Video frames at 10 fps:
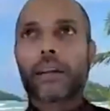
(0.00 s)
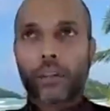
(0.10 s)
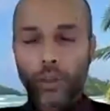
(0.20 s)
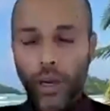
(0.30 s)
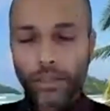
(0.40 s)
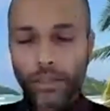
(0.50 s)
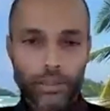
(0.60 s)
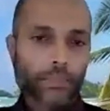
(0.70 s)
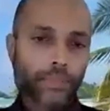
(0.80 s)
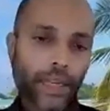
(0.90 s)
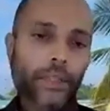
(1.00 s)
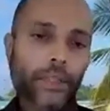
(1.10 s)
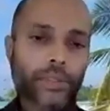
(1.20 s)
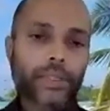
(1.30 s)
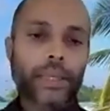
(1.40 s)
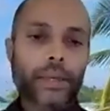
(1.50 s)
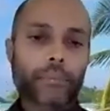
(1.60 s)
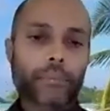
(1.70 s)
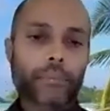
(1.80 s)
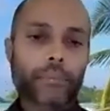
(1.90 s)
long-term the
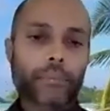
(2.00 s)
endothelium,